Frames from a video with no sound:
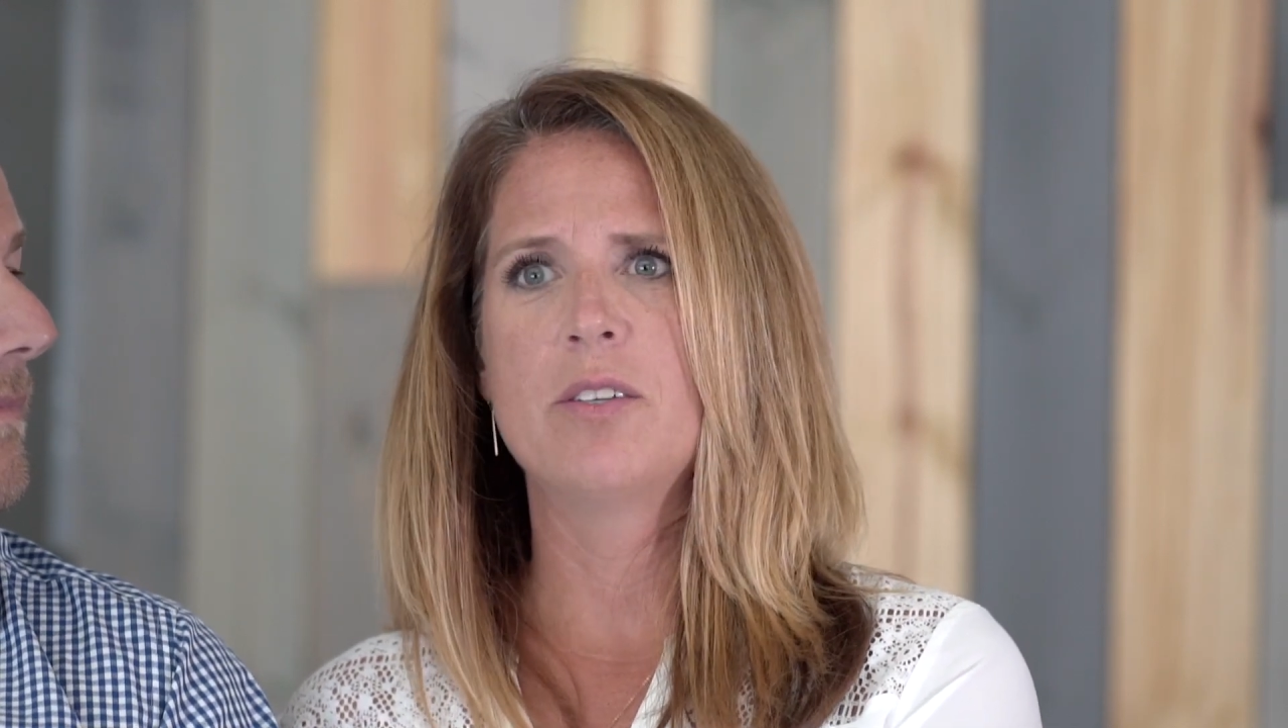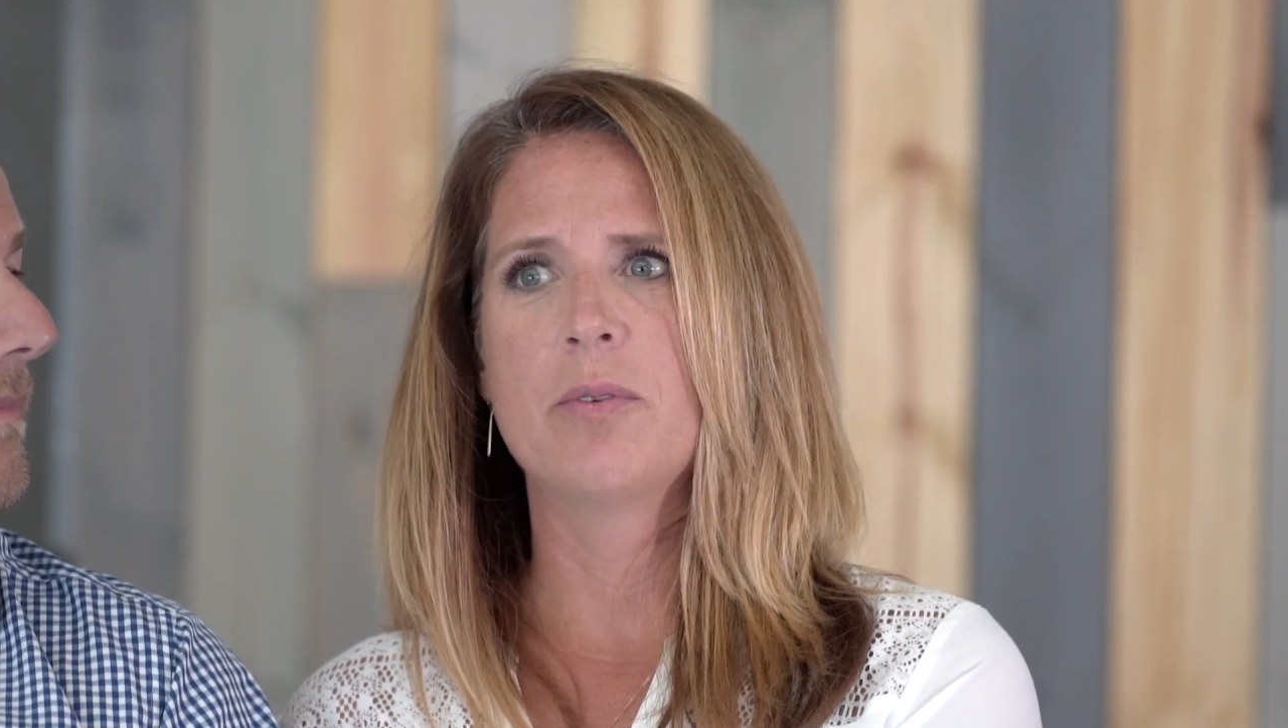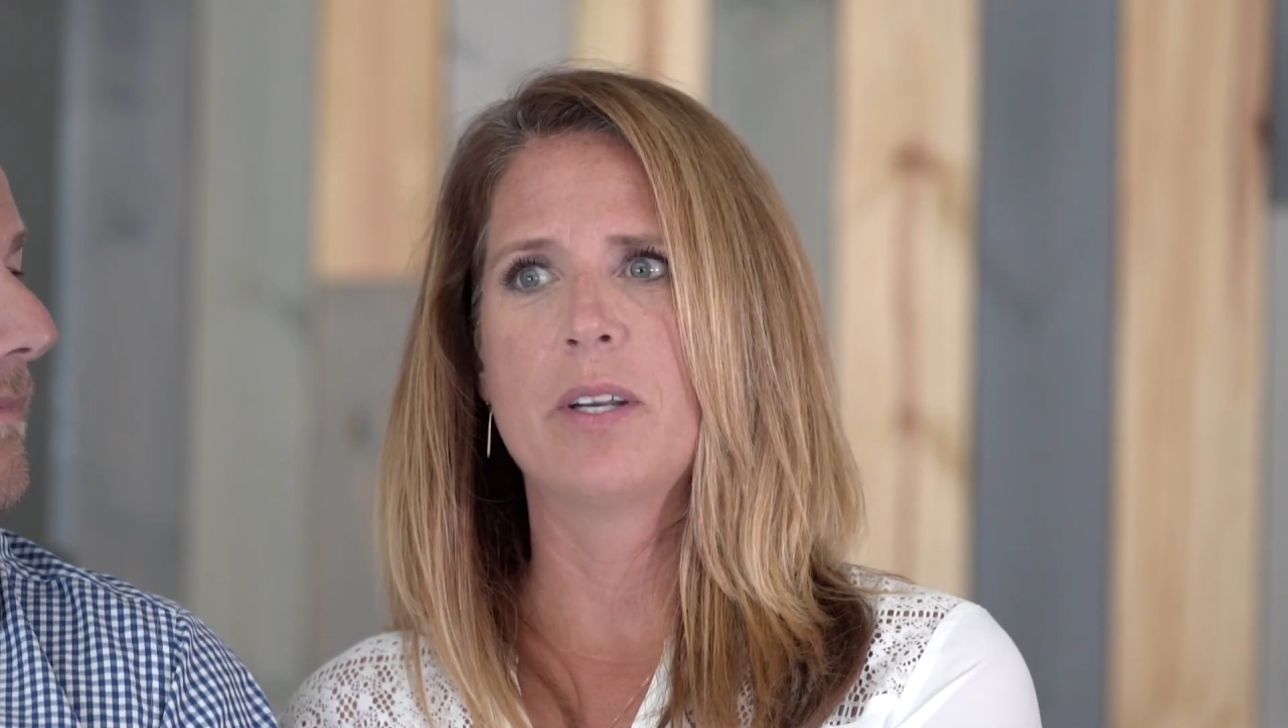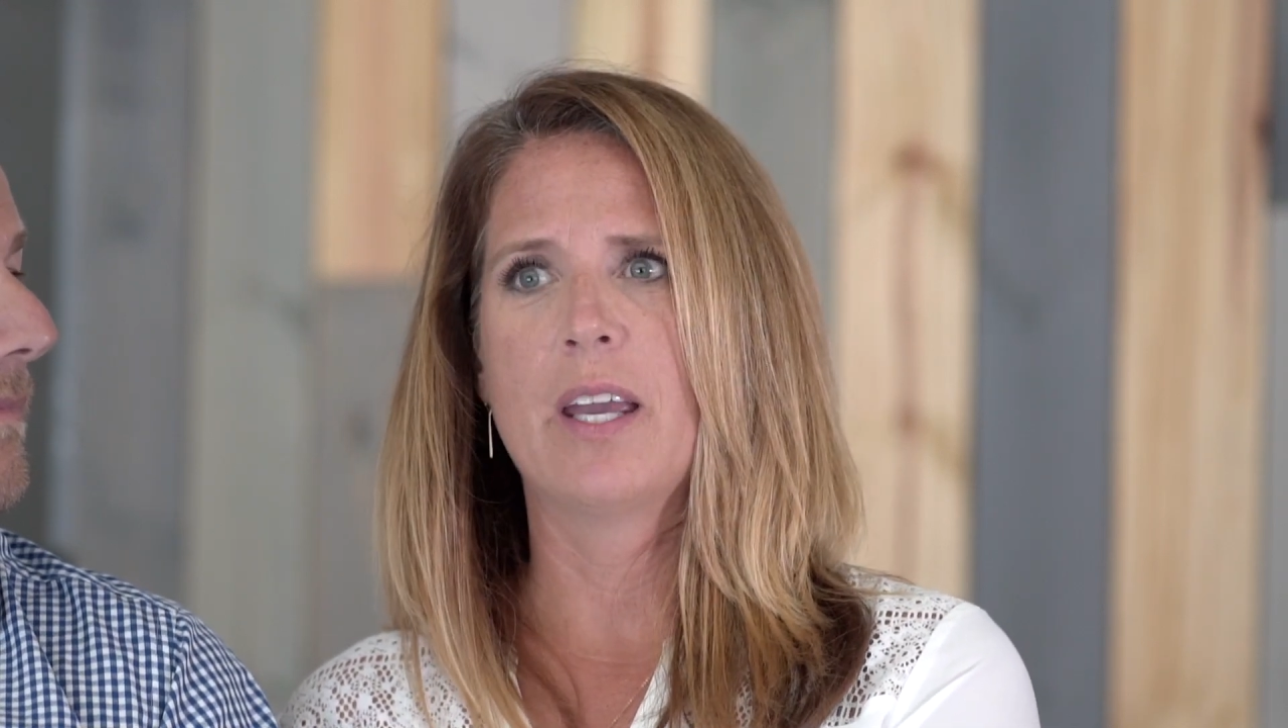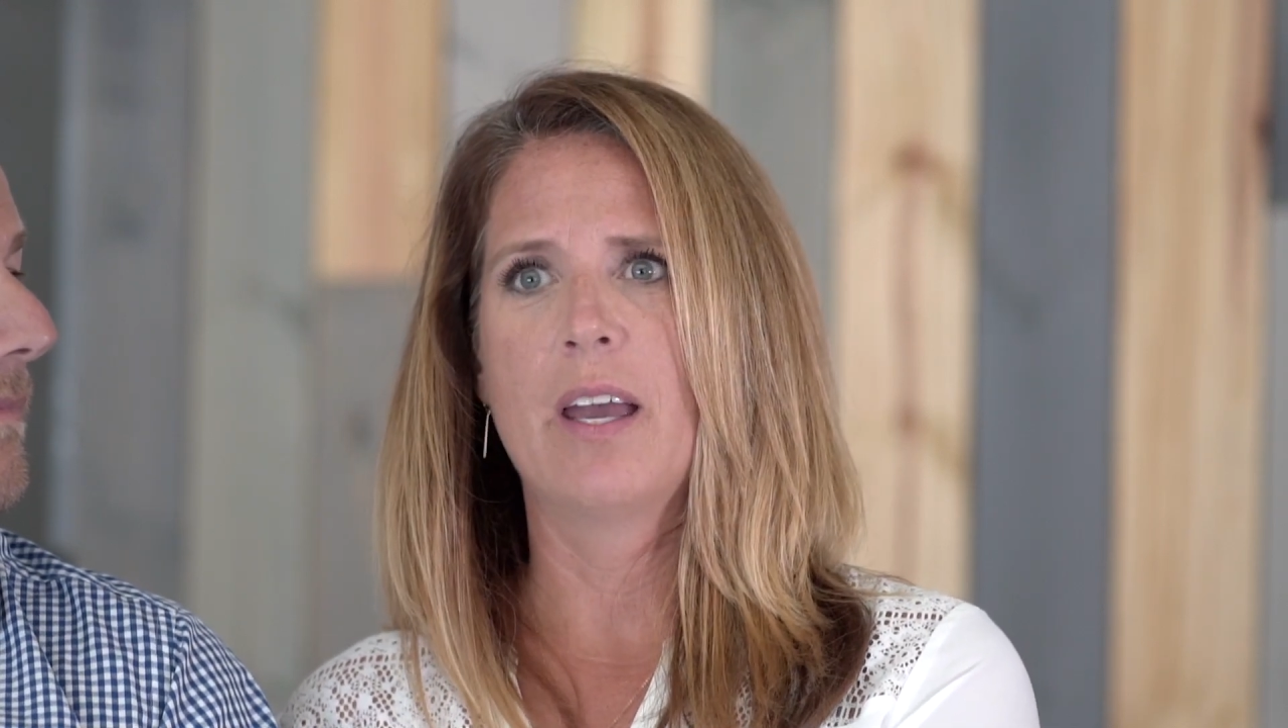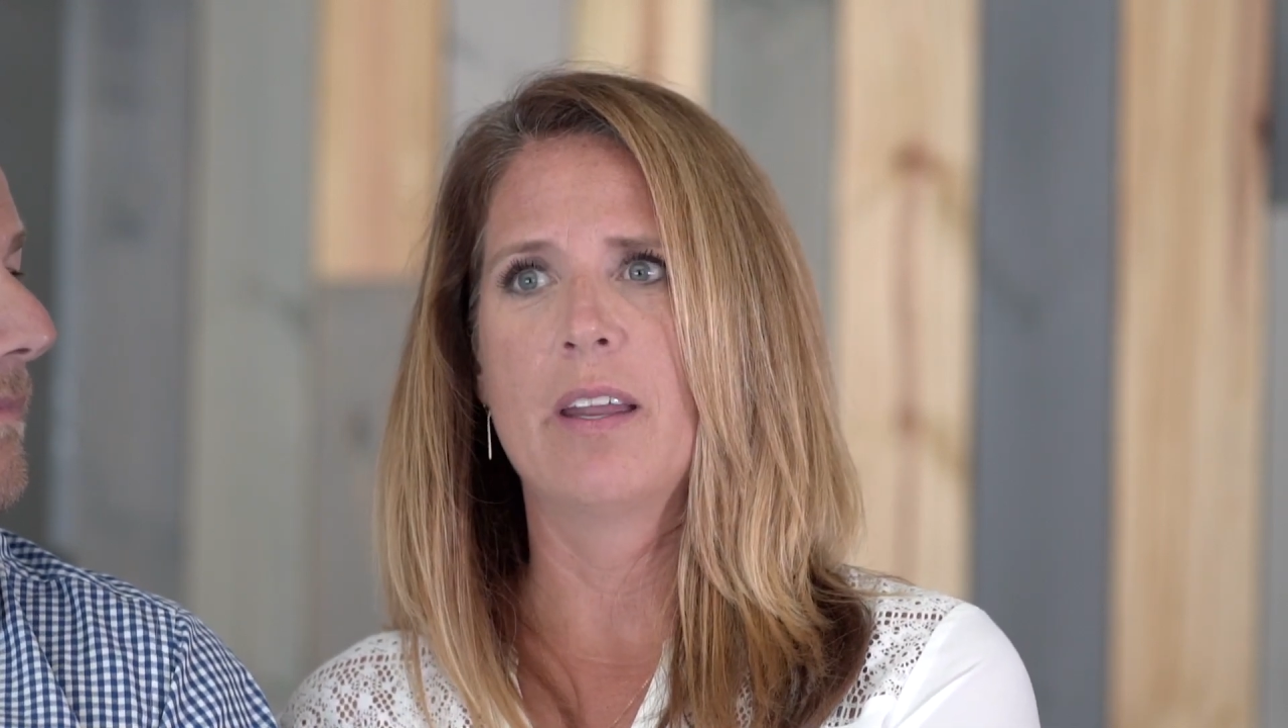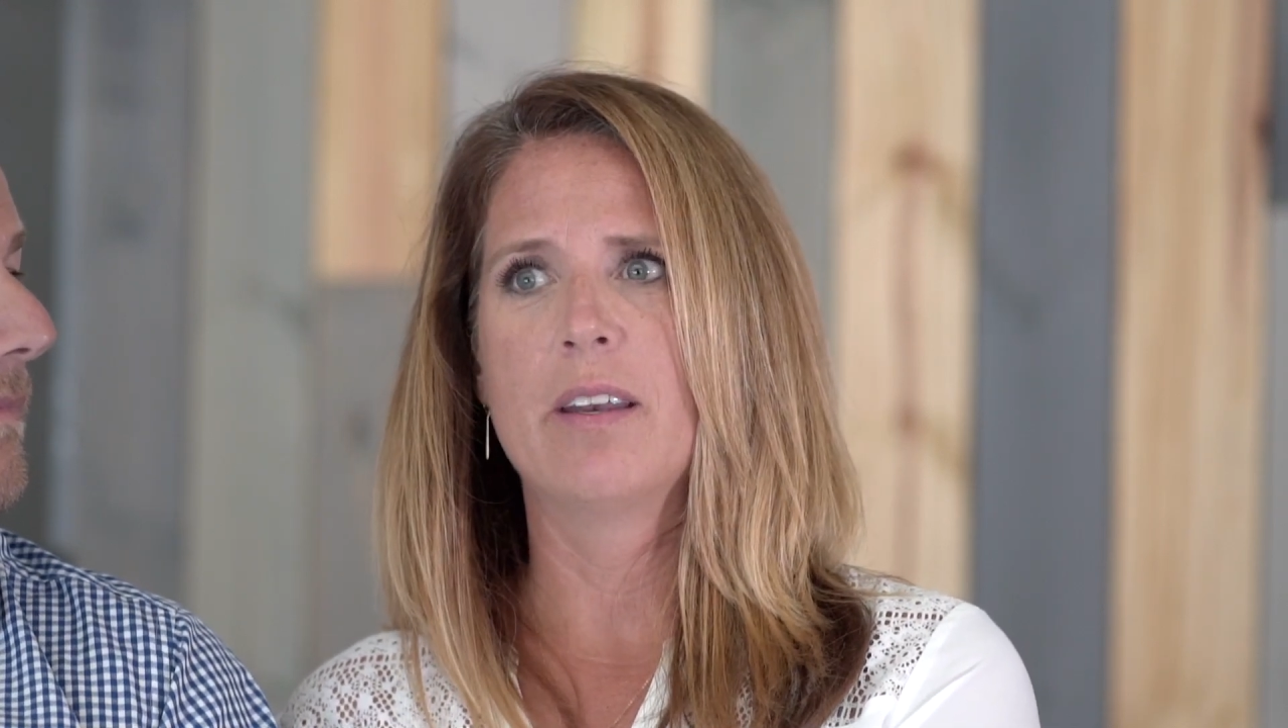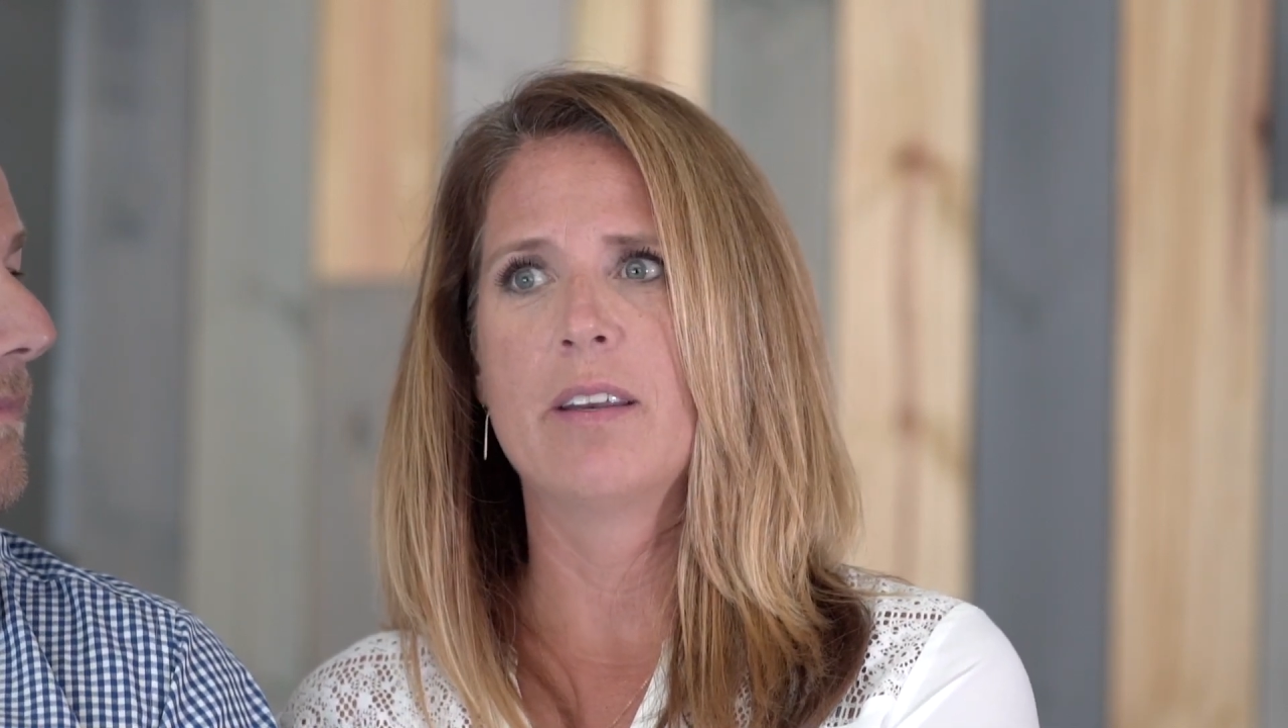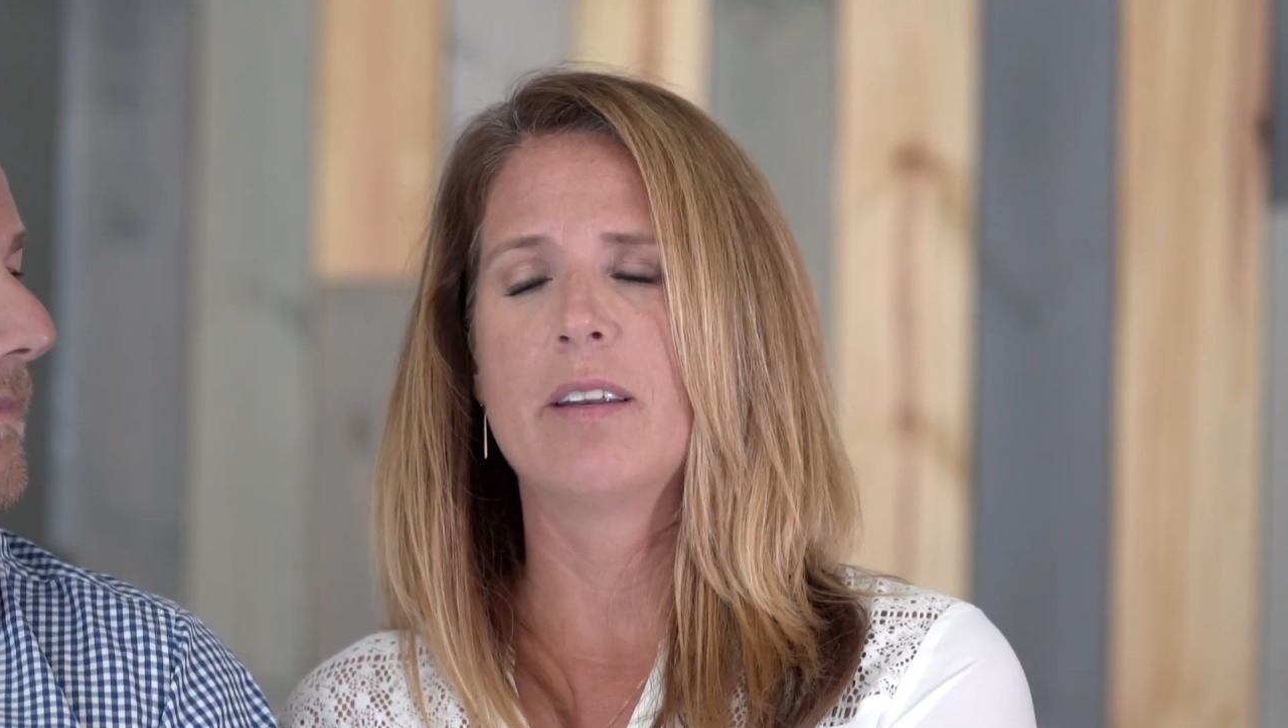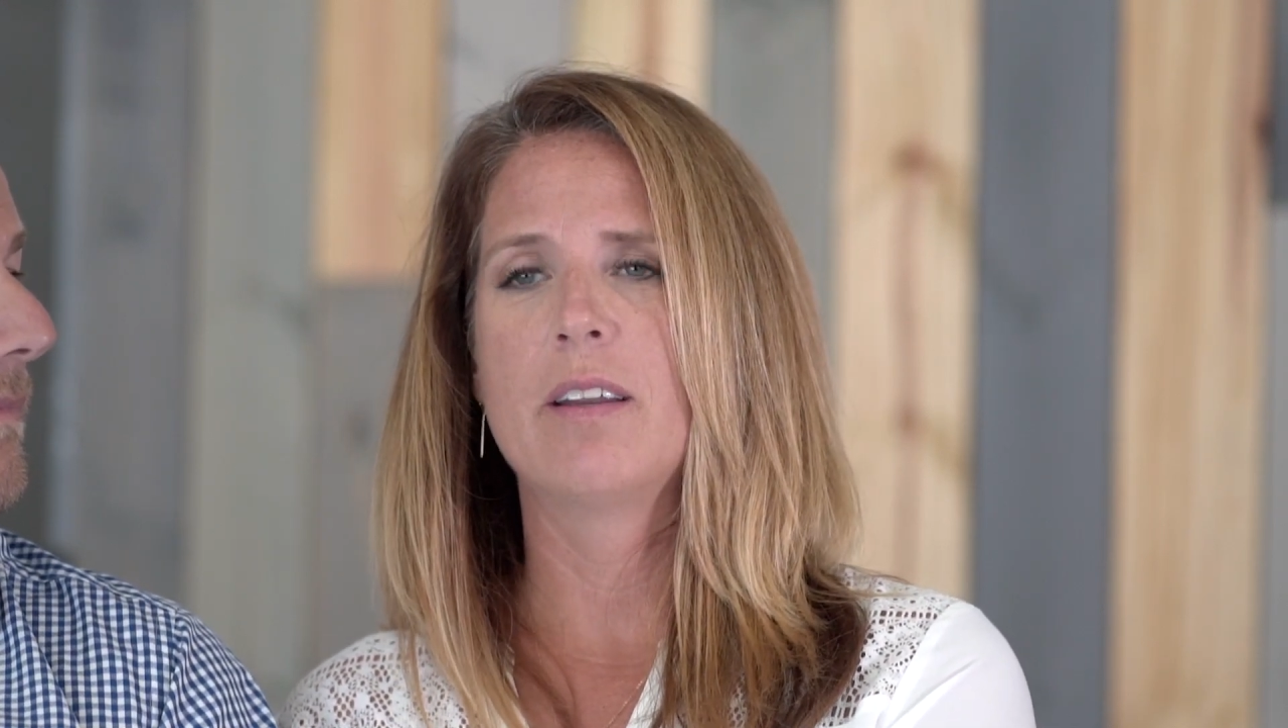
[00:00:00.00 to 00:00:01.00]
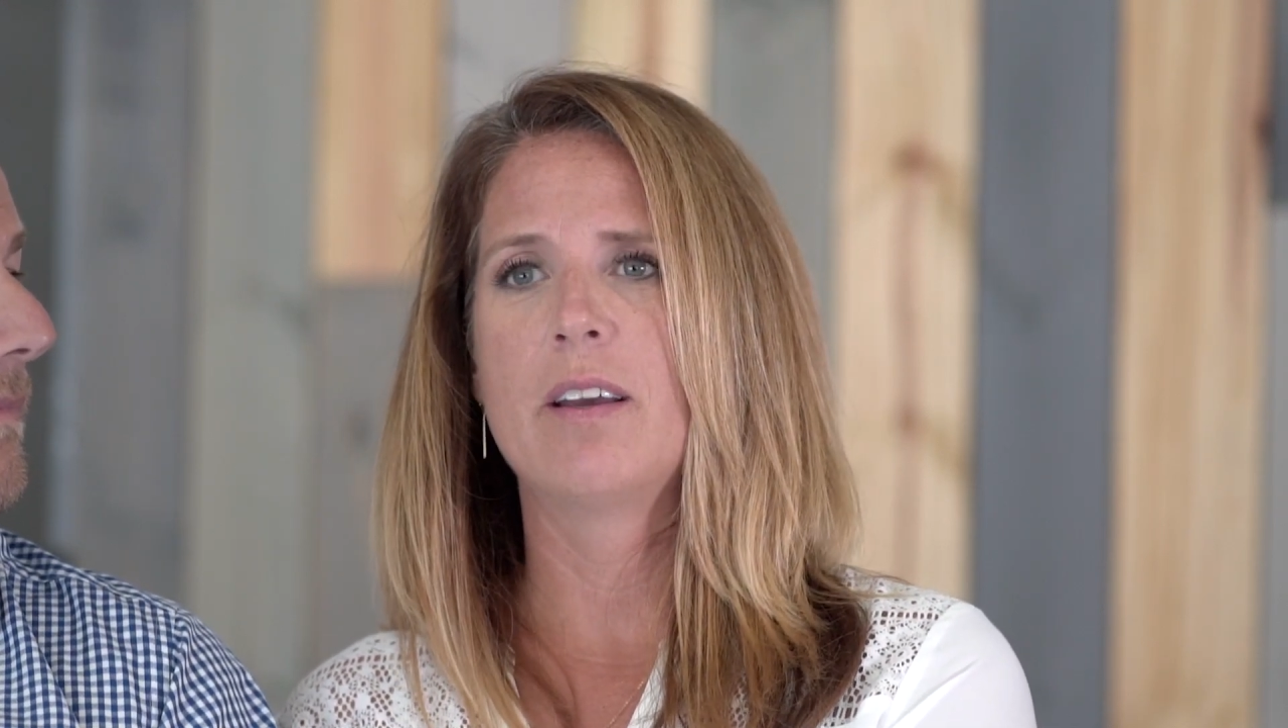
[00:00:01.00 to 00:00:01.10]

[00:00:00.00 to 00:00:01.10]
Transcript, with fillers: do it again?